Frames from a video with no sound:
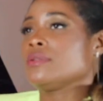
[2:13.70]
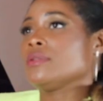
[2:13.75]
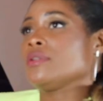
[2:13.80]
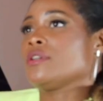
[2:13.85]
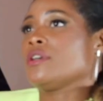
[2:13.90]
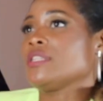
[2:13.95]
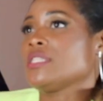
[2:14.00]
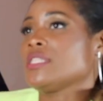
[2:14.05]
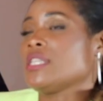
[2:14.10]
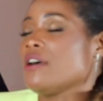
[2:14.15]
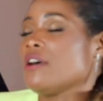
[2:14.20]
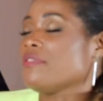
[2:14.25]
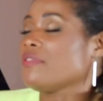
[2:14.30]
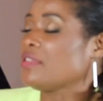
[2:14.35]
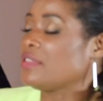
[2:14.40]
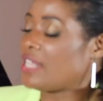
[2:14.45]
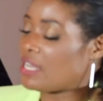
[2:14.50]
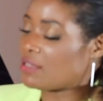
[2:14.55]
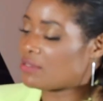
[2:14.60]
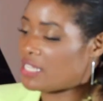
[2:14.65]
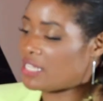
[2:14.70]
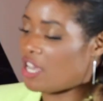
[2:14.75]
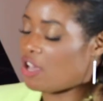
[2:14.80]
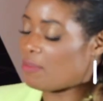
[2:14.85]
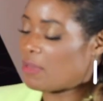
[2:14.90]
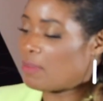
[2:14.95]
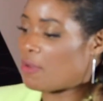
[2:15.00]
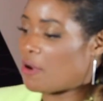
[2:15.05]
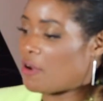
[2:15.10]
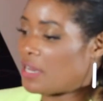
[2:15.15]
Good stuff. Now
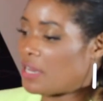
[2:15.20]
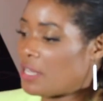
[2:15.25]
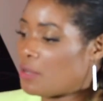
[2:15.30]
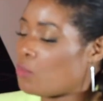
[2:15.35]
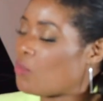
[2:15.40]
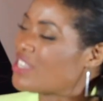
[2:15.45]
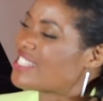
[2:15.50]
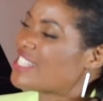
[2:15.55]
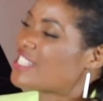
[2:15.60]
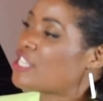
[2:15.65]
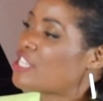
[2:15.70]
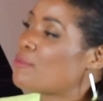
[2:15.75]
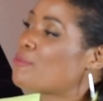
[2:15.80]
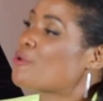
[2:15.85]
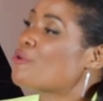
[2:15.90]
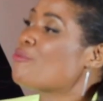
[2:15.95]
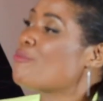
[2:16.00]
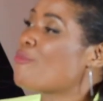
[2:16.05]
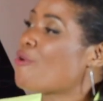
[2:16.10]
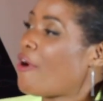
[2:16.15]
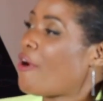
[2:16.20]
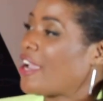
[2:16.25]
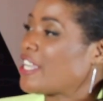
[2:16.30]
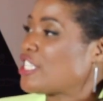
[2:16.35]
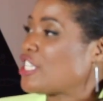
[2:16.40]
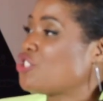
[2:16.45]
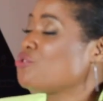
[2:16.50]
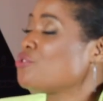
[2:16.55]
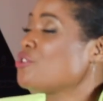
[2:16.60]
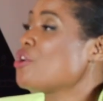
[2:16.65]
tell me, Bernie, what's a typical
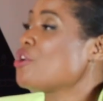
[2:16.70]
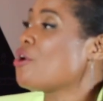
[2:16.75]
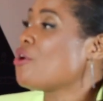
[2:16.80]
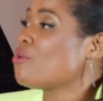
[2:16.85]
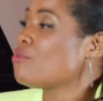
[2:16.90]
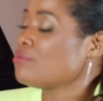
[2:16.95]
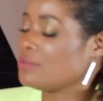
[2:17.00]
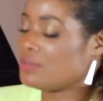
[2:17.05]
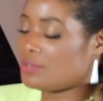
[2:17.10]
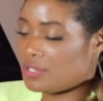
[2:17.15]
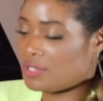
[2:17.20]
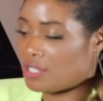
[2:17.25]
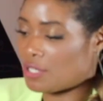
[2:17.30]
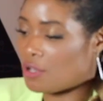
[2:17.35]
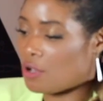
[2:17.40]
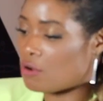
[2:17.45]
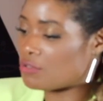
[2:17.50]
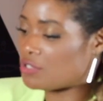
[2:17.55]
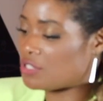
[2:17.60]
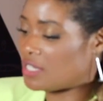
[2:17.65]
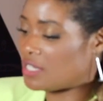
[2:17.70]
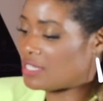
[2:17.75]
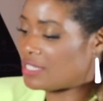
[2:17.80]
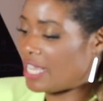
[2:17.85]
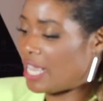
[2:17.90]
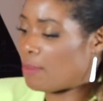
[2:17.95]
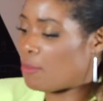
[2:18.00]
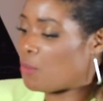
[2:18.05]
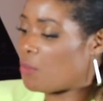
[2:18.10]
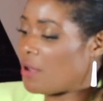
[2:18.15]
mortgage that you can go to the
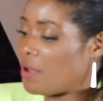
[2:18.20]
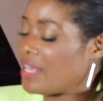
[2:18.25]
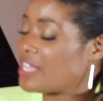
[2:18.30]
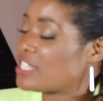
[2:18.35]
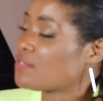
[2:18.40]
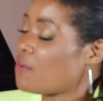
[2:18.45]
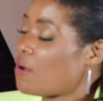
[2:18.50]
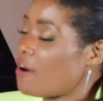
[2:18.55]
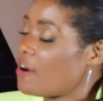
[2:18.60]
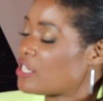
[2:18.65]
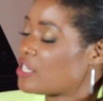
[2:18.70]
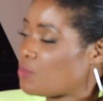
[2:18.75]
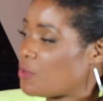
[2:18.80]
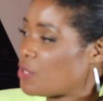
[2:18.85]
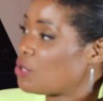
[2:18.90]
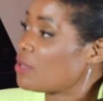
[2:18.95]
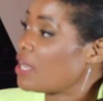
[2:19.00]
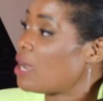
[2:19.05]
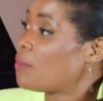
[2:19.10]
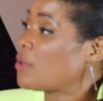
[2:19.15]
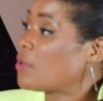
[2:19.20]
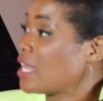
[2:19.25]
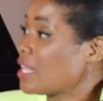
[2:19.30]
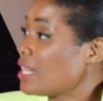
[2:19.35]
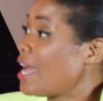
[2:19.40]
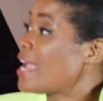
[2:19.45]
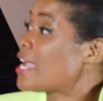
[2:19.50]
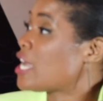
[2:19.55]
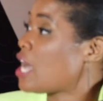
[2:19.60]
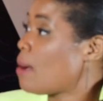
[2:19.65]
table with as far as when the
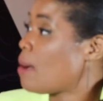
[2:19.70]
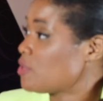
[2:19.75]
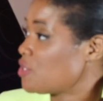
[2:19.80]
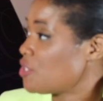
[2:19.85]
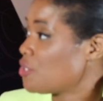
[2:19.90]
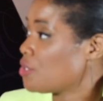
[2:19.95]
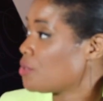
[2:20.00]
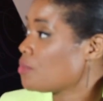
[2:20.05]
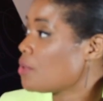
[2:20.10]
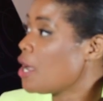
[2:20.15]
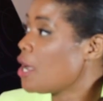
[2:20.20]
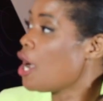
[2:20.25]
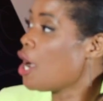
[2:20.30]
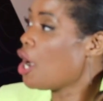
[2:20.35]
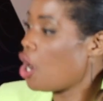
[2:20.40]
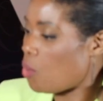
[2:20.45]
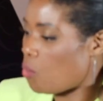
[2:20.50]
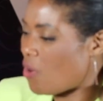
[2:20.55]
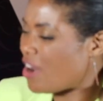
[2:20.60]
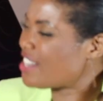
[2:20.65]
client comes to you?